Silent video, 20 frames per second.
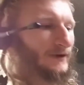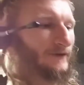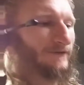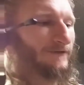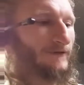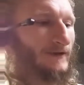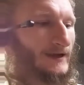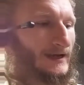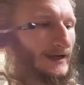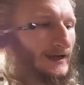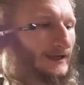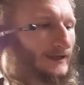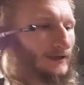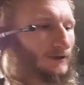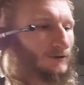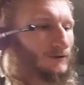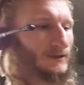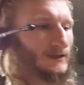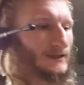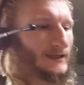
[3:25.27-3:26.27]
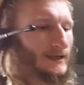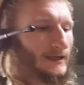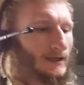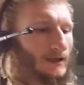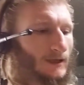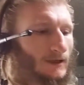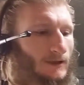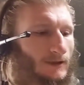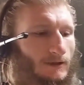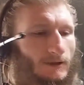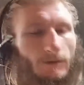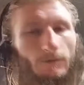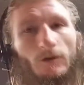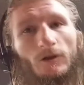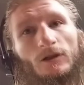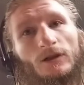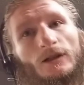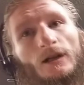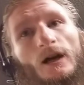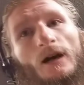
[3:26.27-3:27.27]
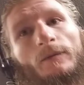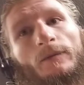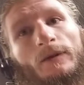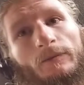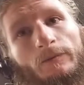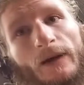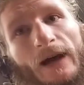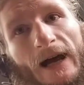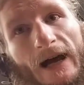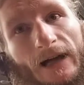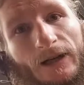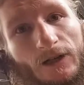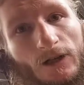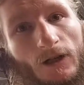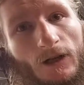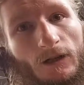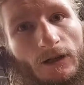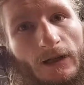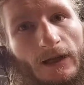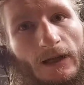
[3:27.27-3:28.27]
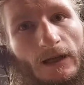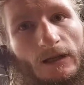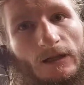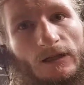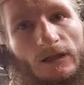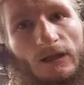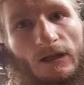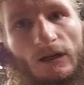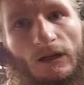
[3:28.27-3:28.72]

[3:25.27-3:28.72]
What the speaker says: flag you'll see and the most common patch on these